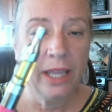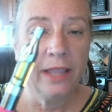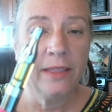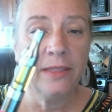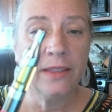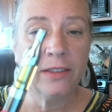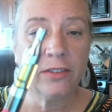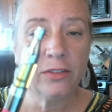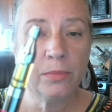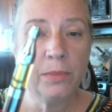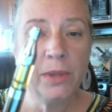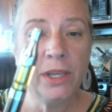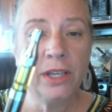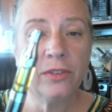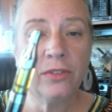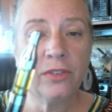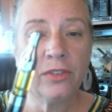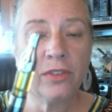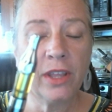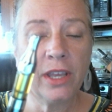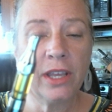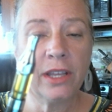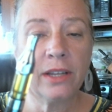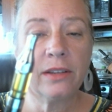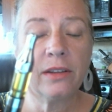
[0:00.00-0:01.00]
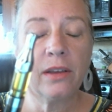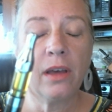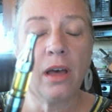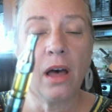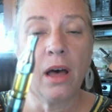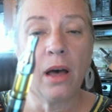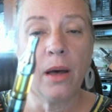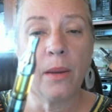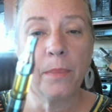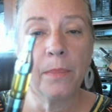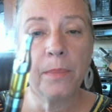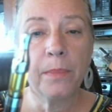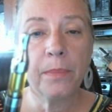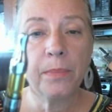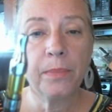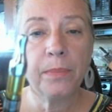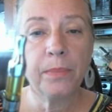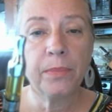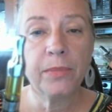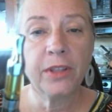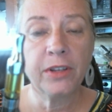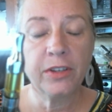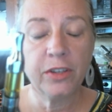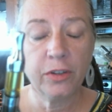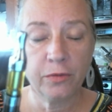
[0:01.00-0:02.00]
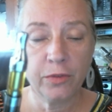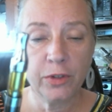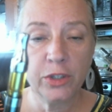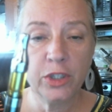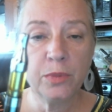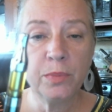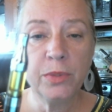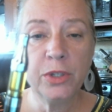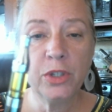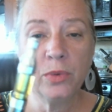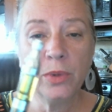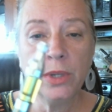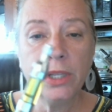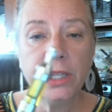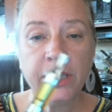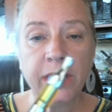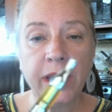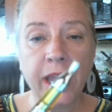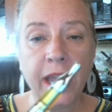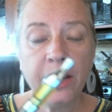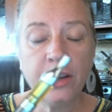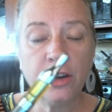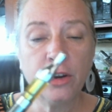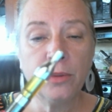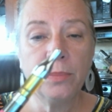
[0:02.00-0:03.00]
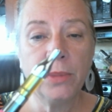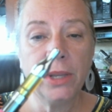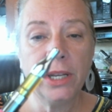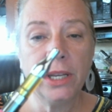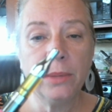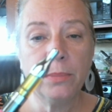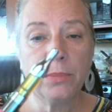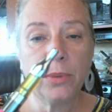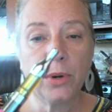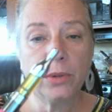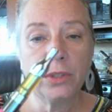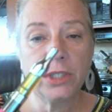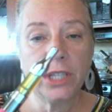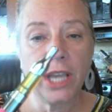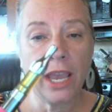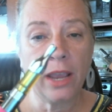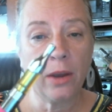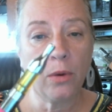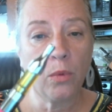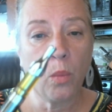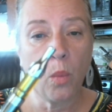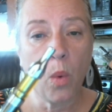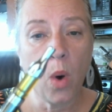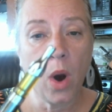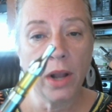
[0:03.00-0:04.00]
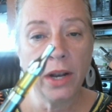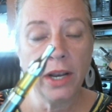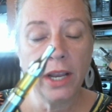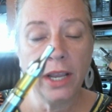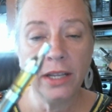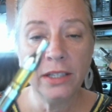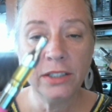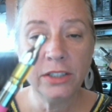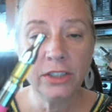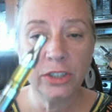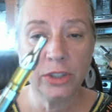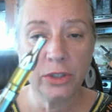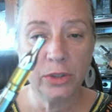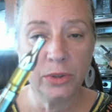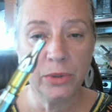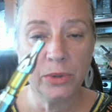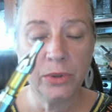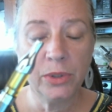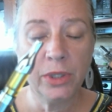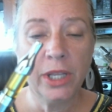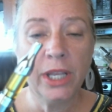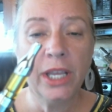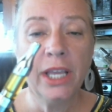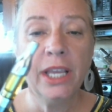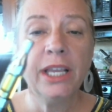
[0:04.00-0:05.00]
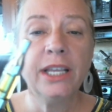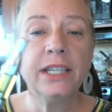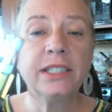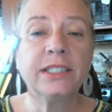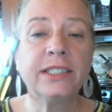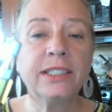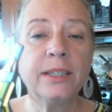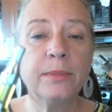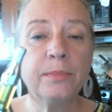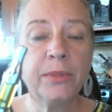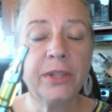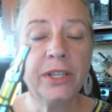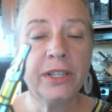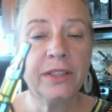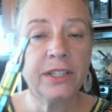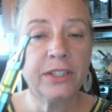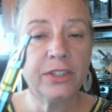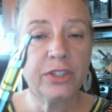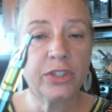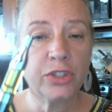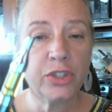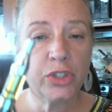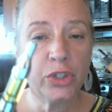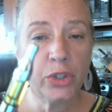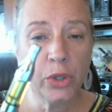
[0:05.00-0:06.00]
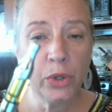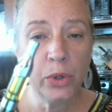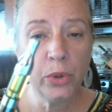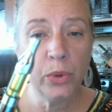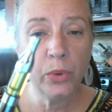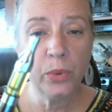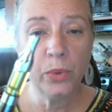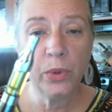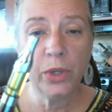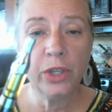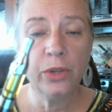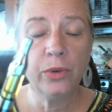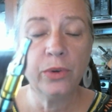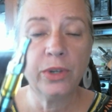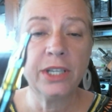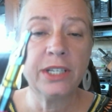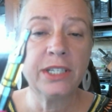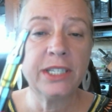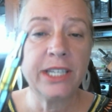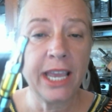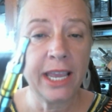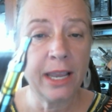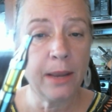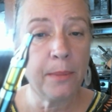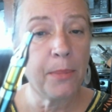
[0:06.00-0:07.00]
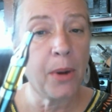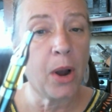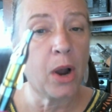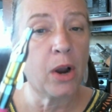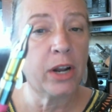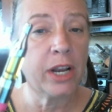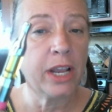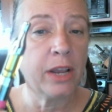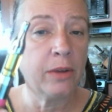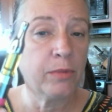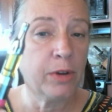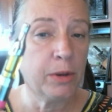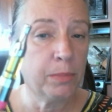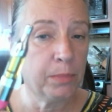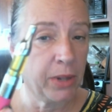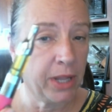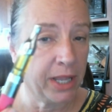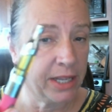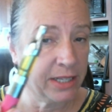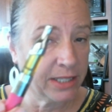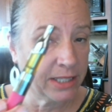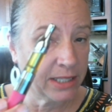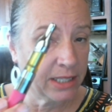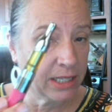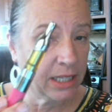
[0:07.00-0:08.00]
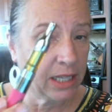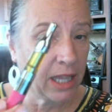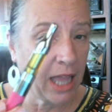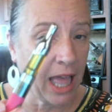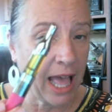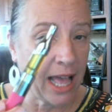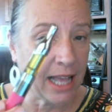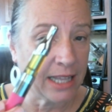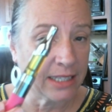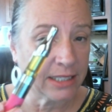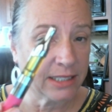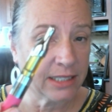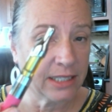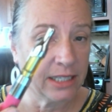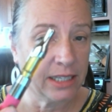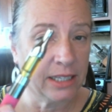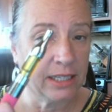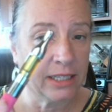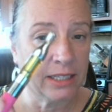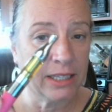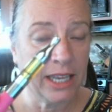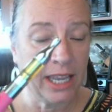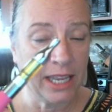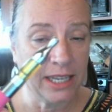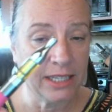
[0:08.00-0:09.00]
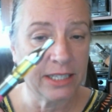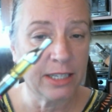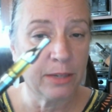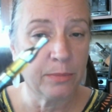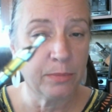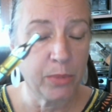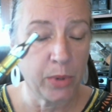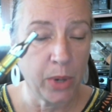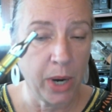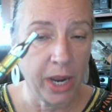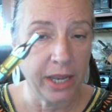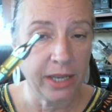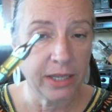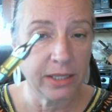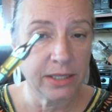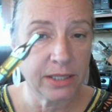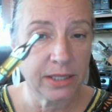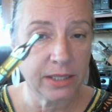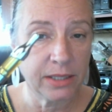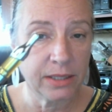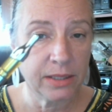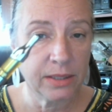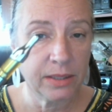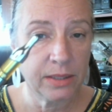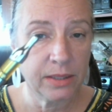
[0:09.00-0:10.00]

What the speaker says: This means that the difference between the Kanger Mini Protank 1 and 2 is simply that the 2 you can take apart and replace the glass in case it breaks.